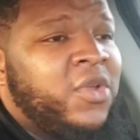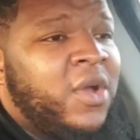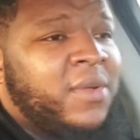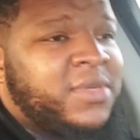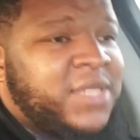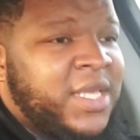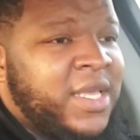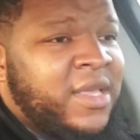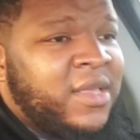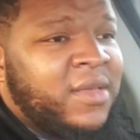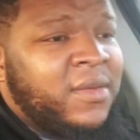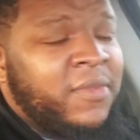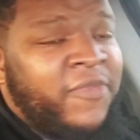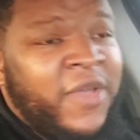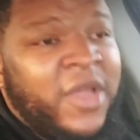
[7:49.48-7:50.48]
You know what I'm
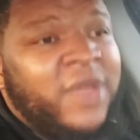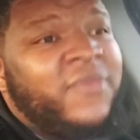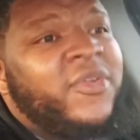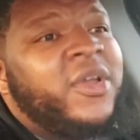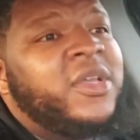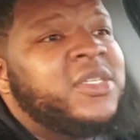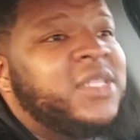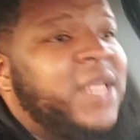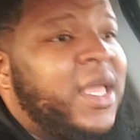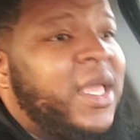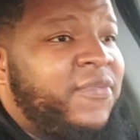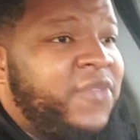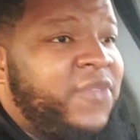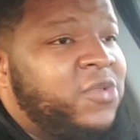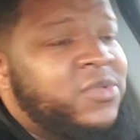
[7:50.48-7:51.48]
saying? Very, very
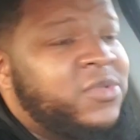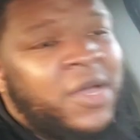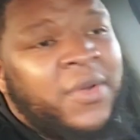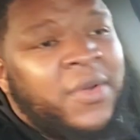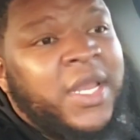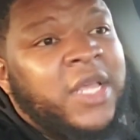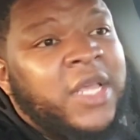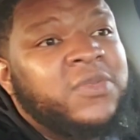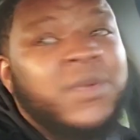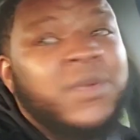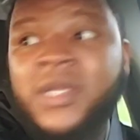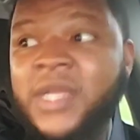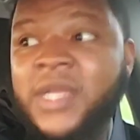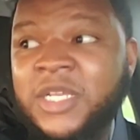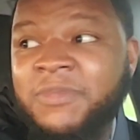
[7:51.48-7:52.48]
select few. So it is
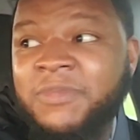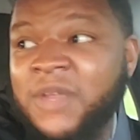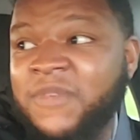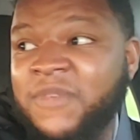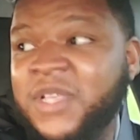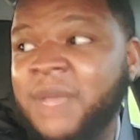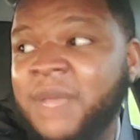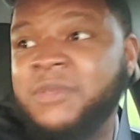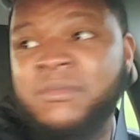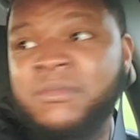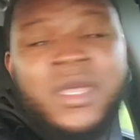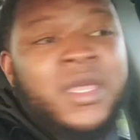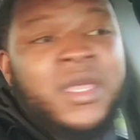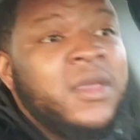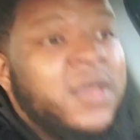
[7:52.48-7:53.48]
what it is. But if it's up to
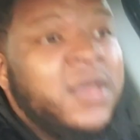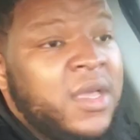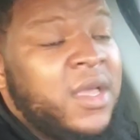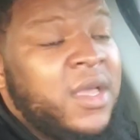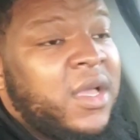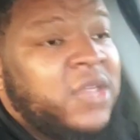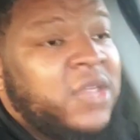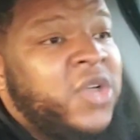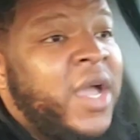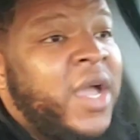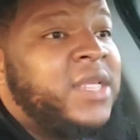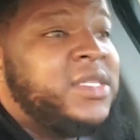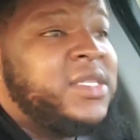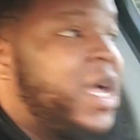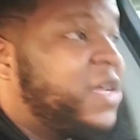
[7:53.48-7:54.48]
me,
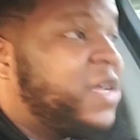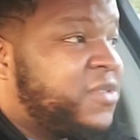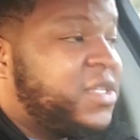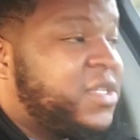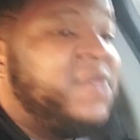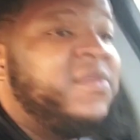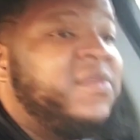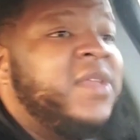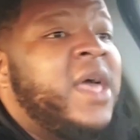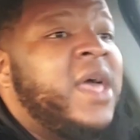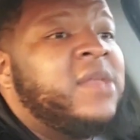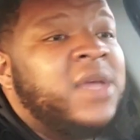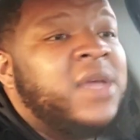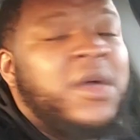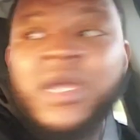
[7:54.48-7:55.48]
trade his ass for Steven
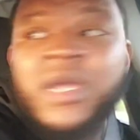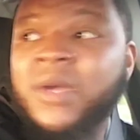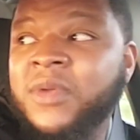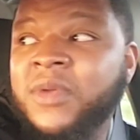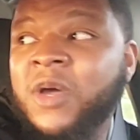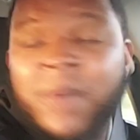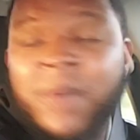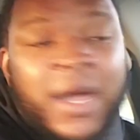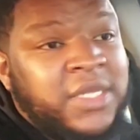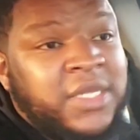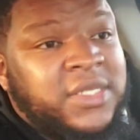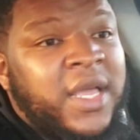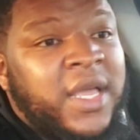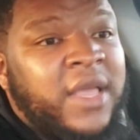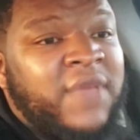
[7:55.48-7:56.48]
Adams. I don't care what
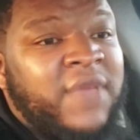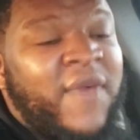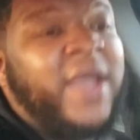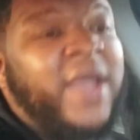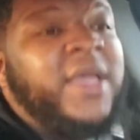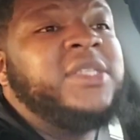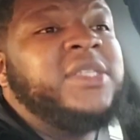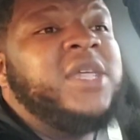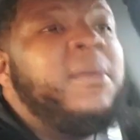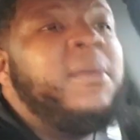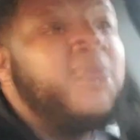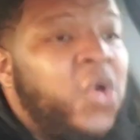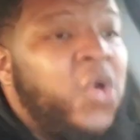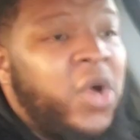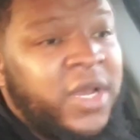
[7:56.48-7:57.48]
nobody say. If I can get
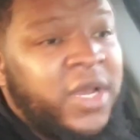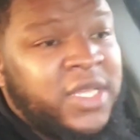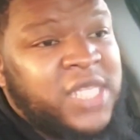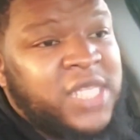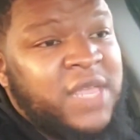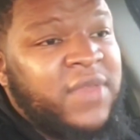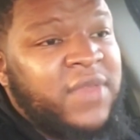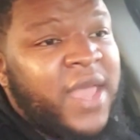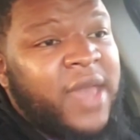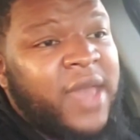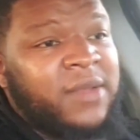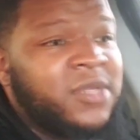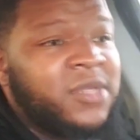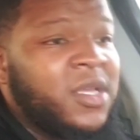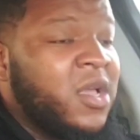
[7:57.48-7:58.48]
something more than Steven
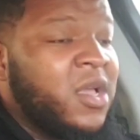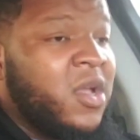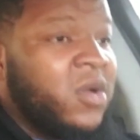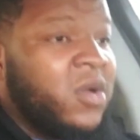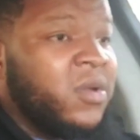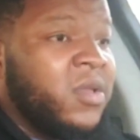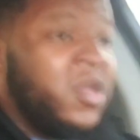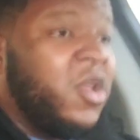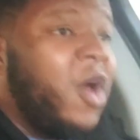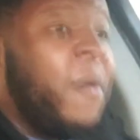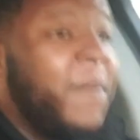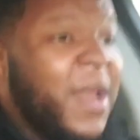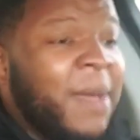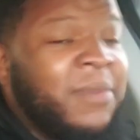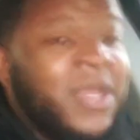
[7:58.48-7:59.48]
Adams, you
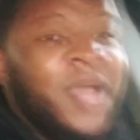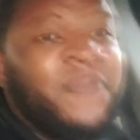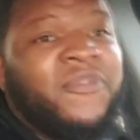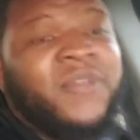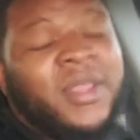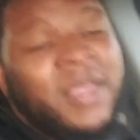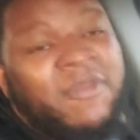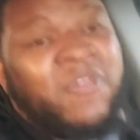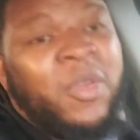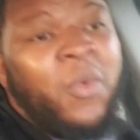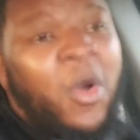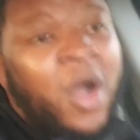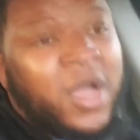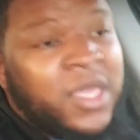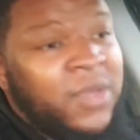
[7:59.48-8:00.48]
know, but I'm definitely, if
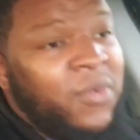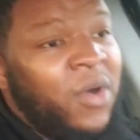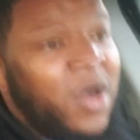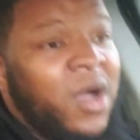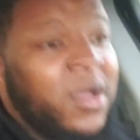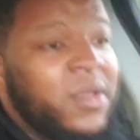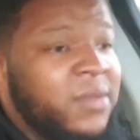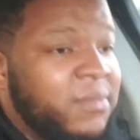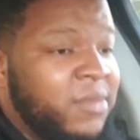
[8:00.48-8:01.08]
you walk, you walk.